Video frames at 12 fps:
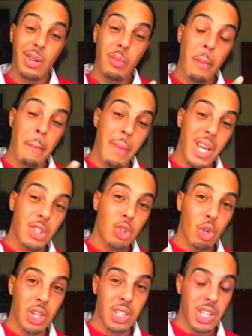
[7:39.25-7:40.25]
Make
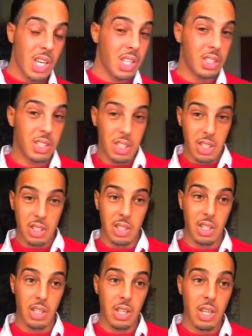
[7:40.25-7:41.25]
sure that they're consistent.
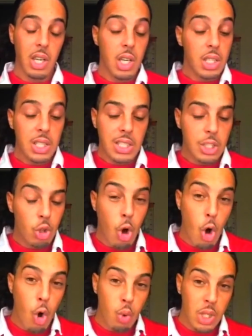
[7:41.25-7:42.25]
This is the
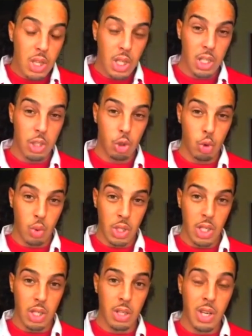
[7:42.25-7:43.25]
only thing that you
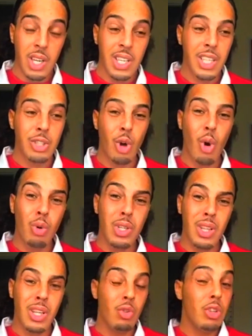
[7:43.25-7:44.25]
need. That's the only
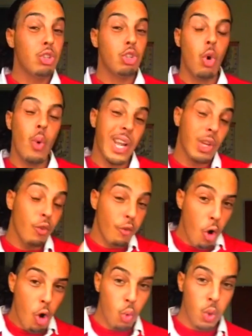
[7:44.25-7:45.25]
thing you need to know. And you've
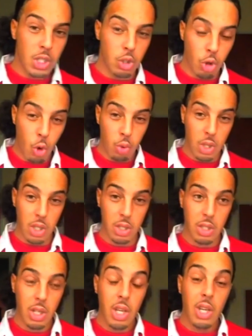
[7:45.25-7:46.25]
always known this.
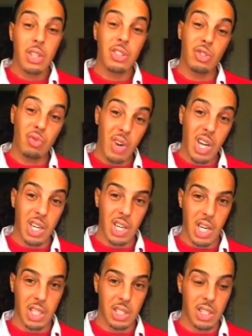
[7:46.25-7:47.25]
Just
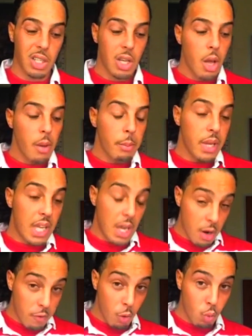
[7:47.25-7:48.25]
recognize it. Be
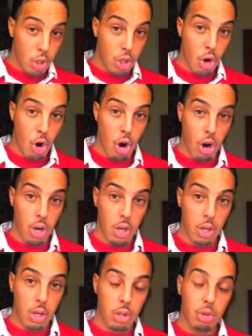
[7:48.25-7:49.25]
careful with your heart.
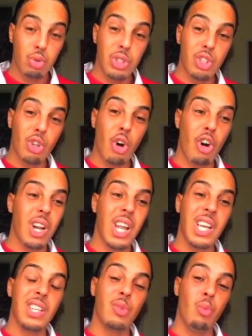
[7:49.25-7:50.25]
Treat your heart like
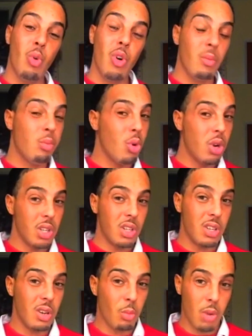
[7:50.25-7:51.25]
it's more important than
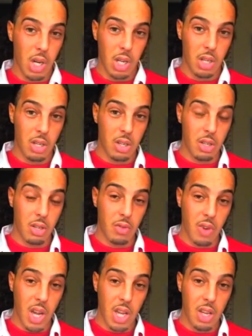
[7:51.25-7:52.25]
your money,
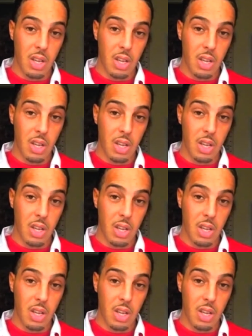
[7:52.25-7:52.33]
right?